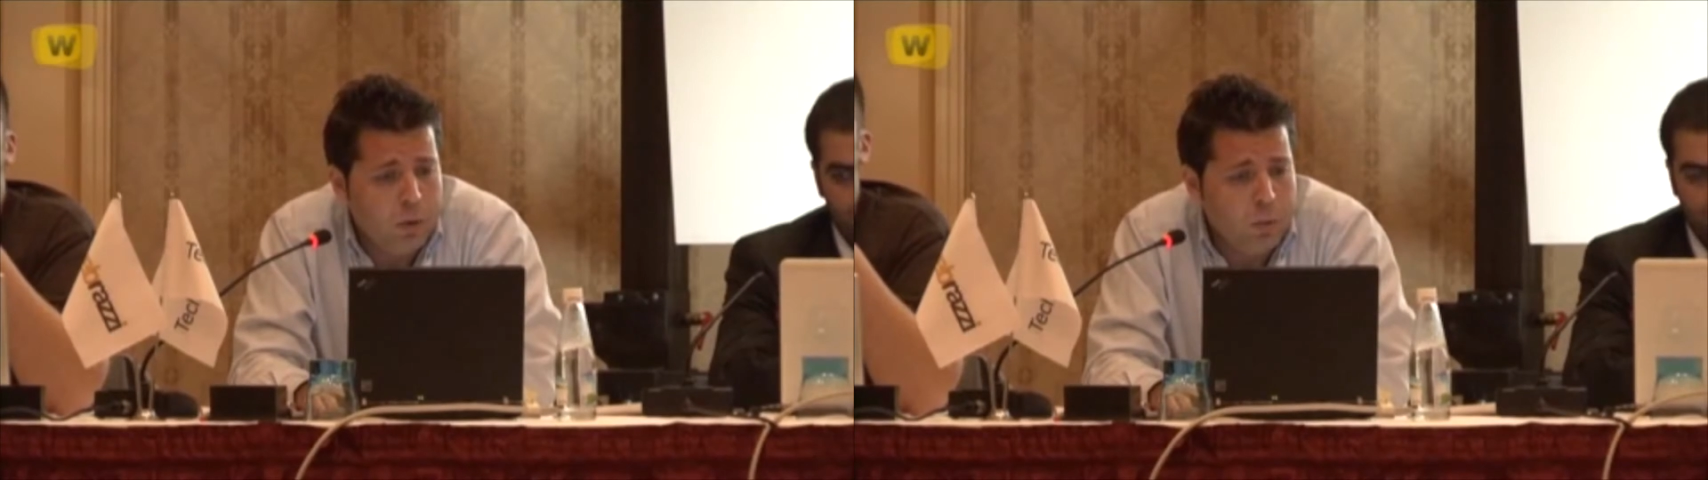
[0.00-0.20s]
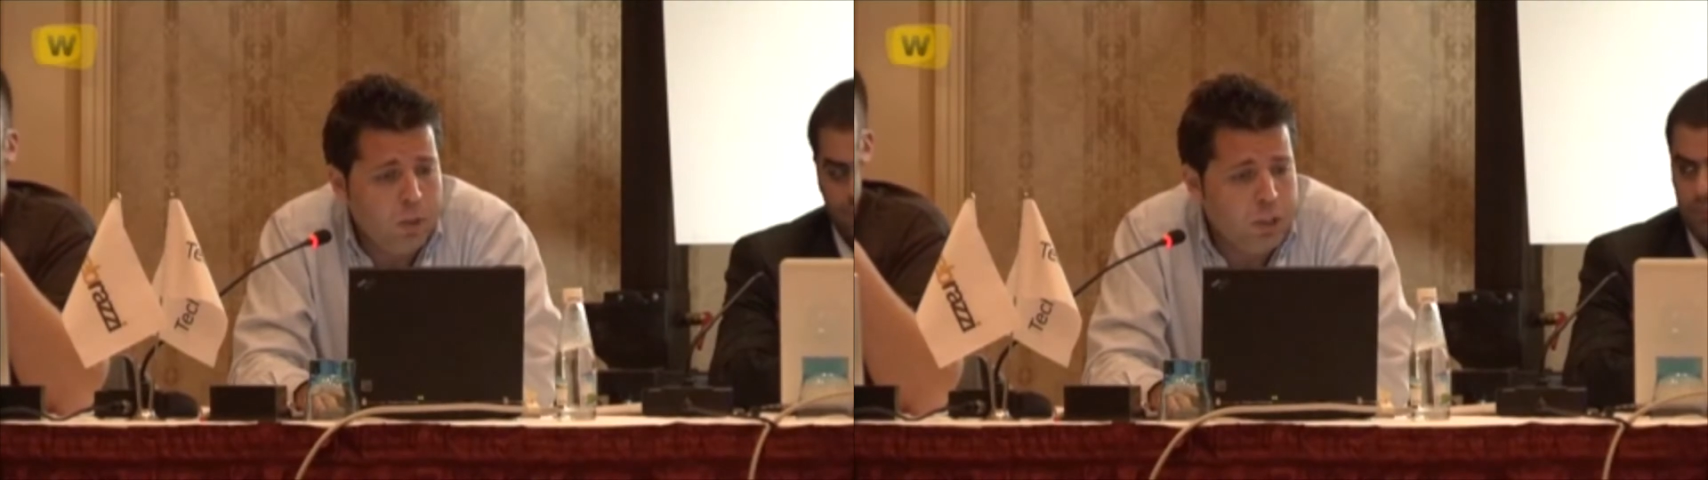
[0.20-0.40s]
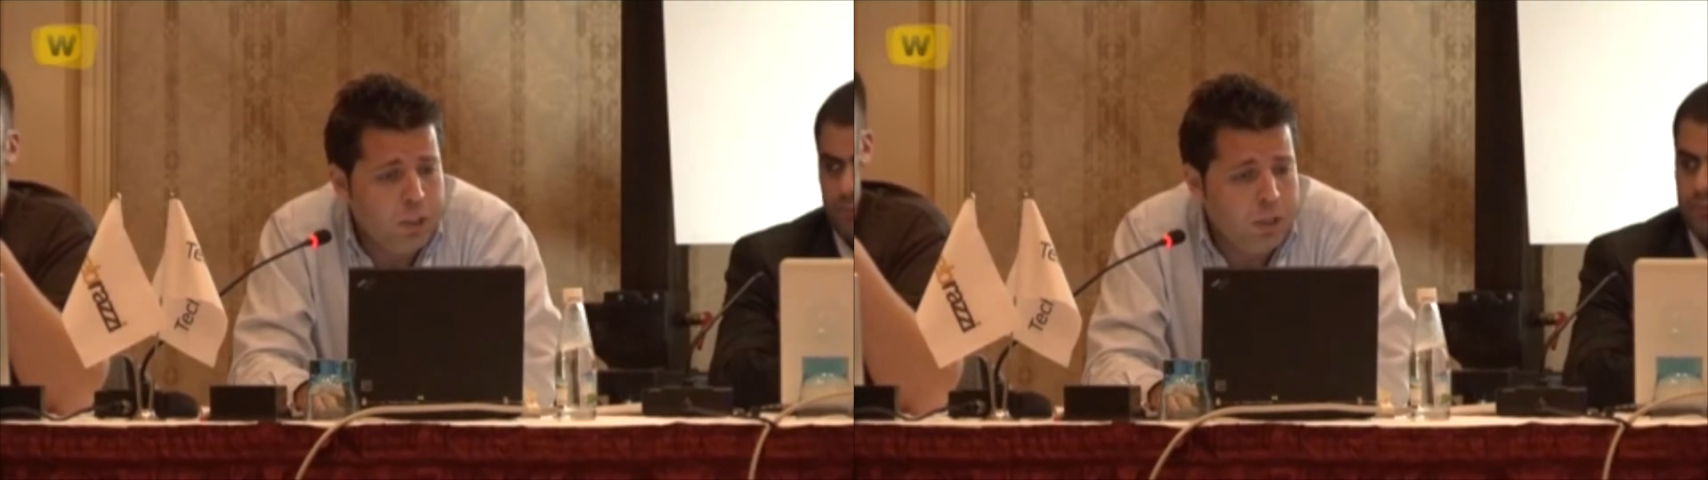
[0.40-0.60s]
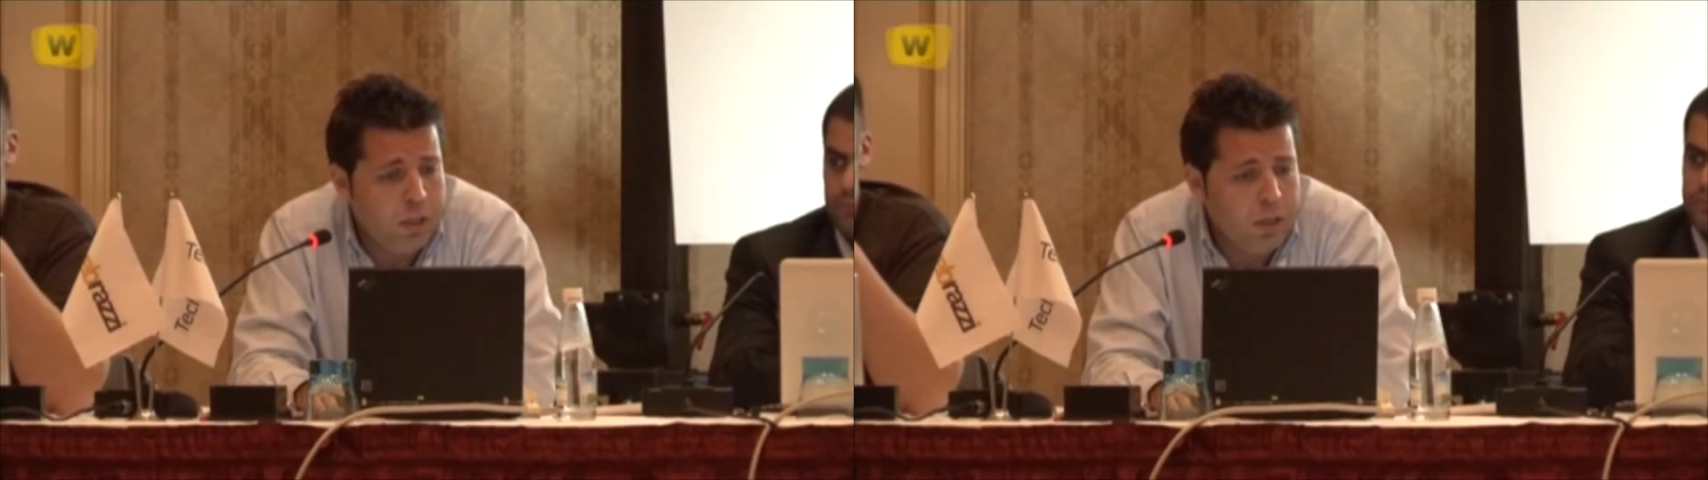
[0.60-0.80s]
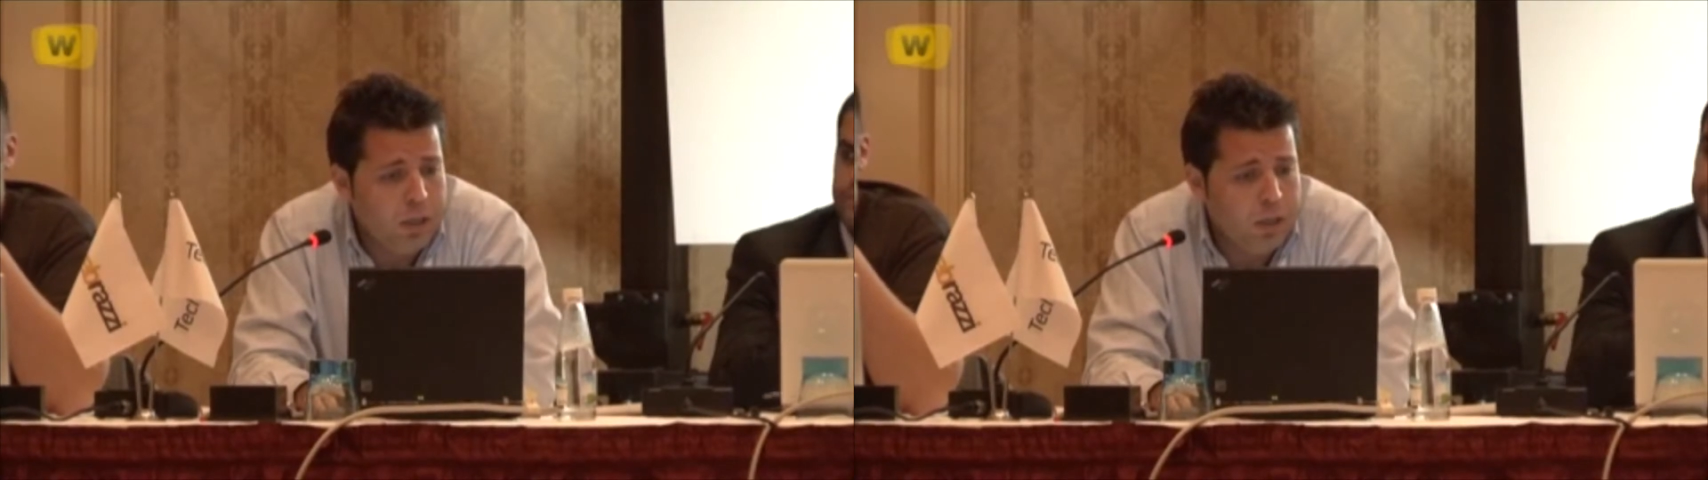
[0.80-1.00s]
which
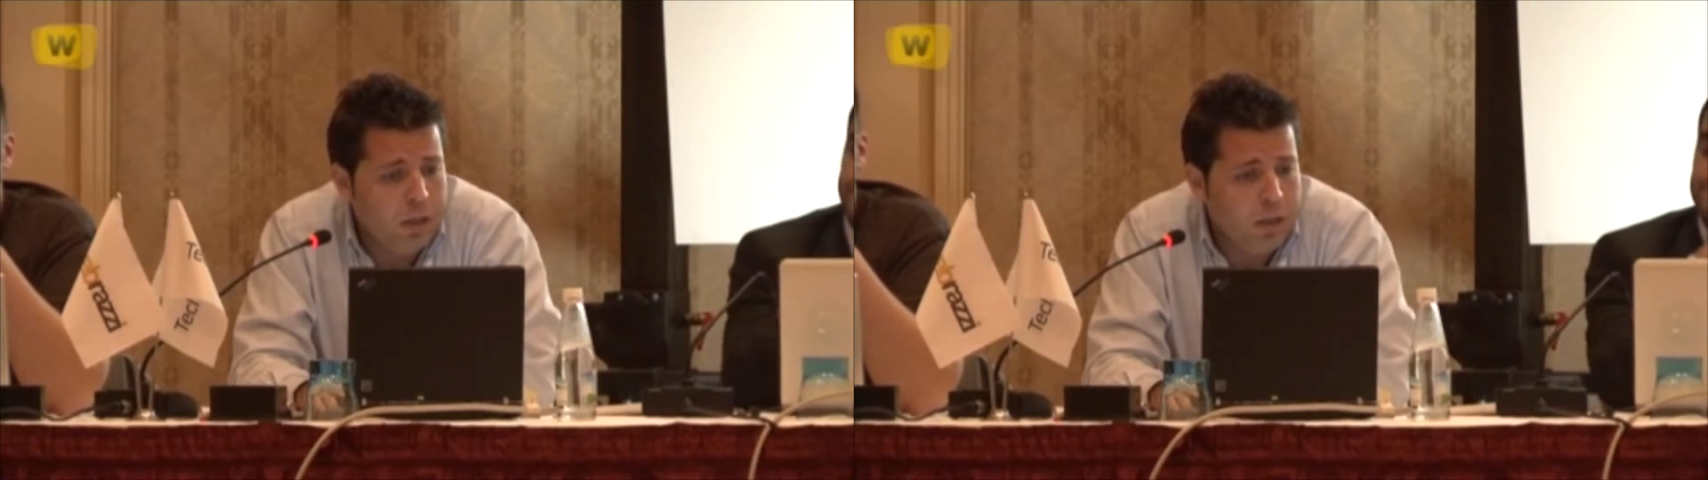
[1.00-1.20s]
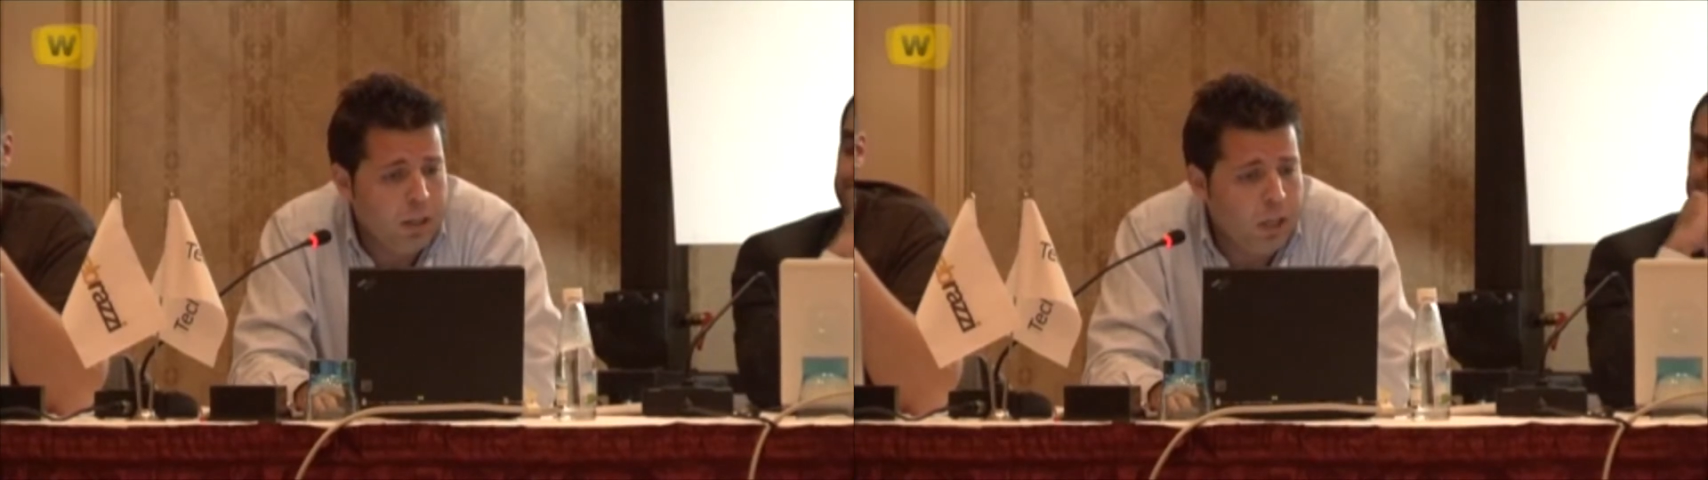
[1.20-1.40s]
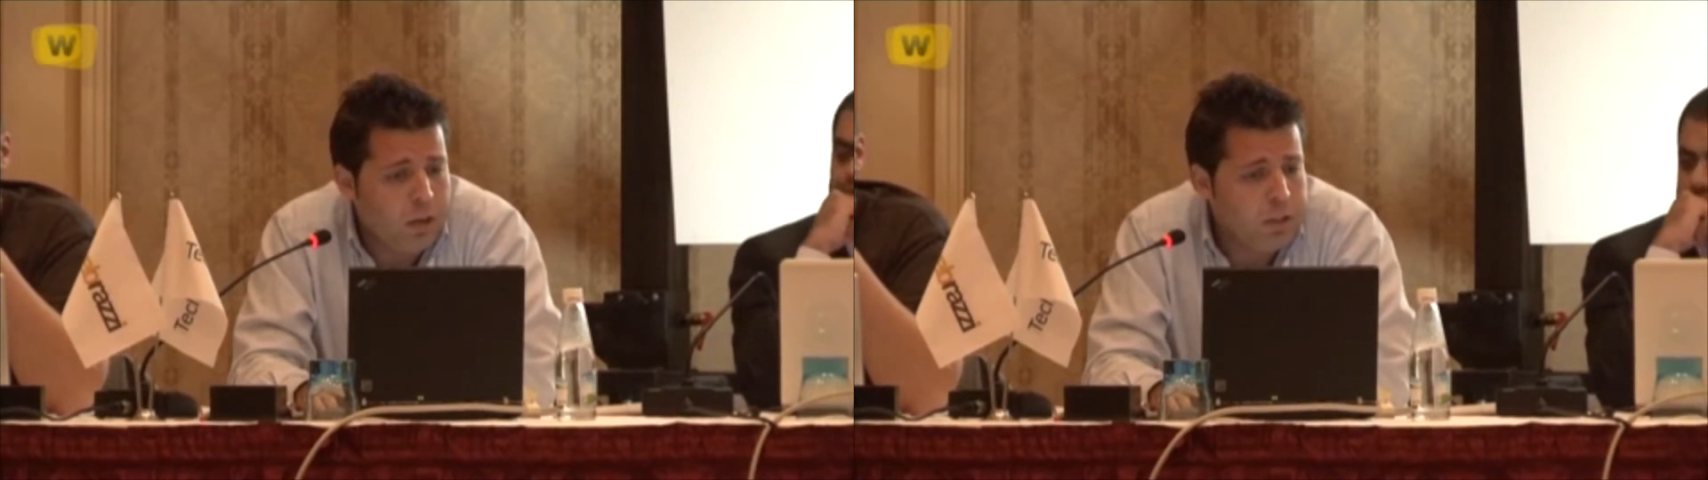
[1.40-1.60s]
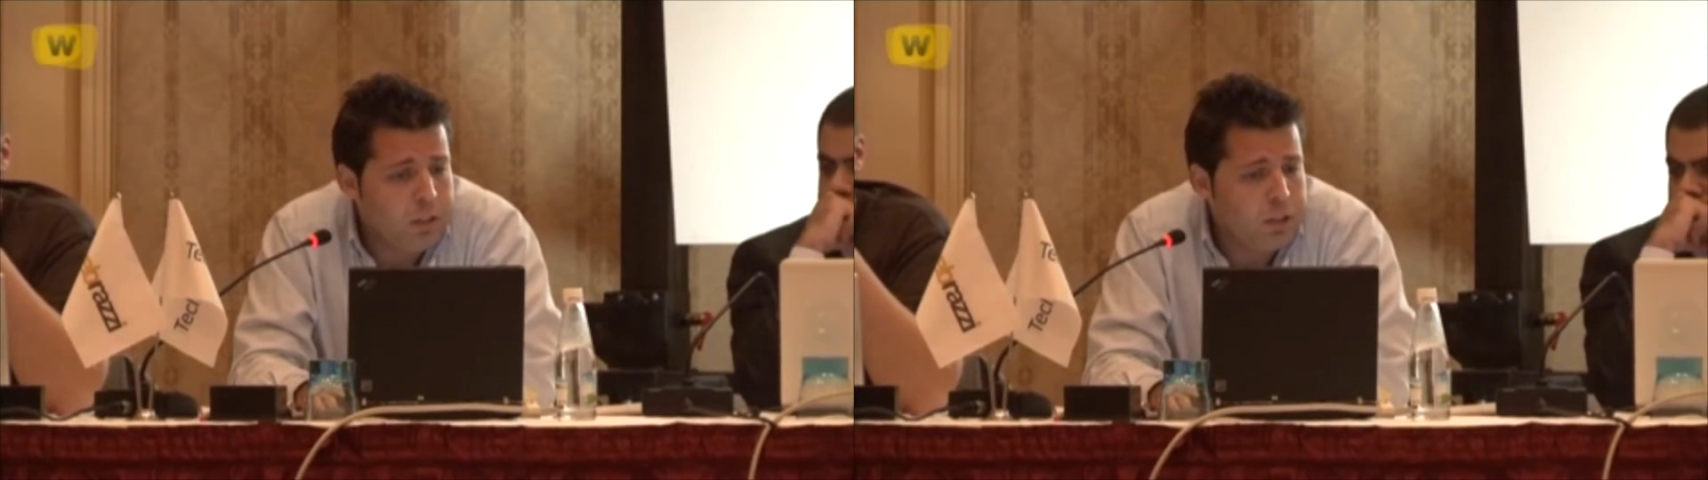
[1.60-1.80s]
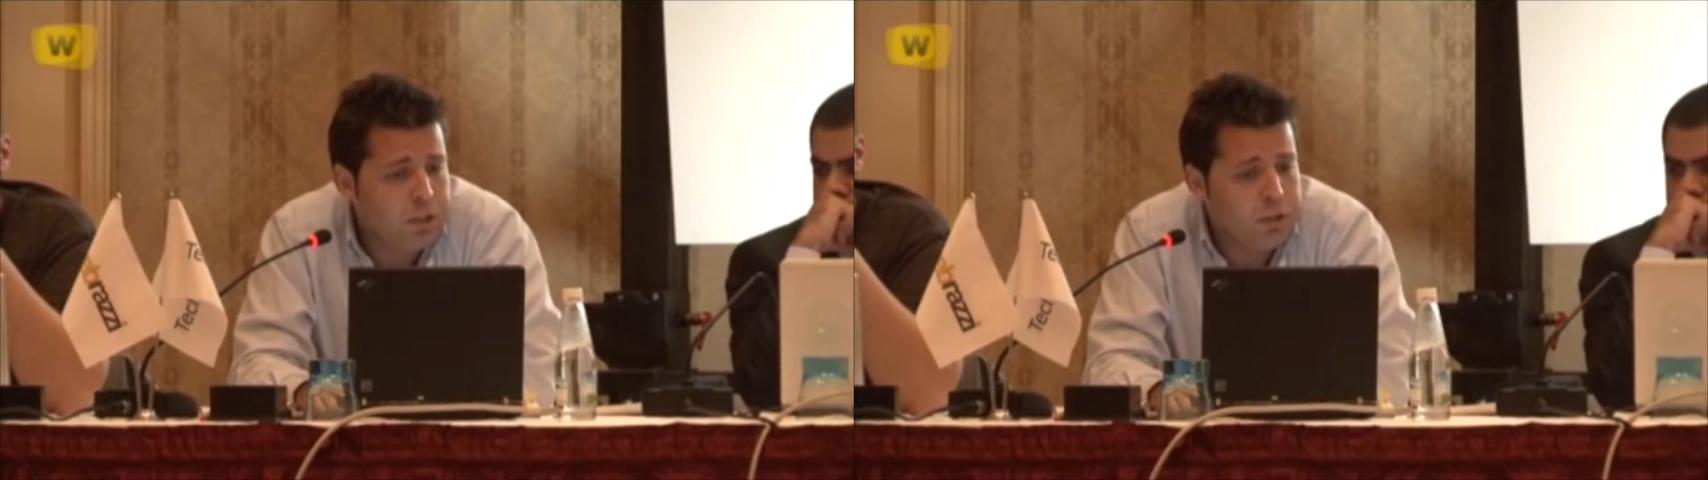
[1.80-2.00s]
allows us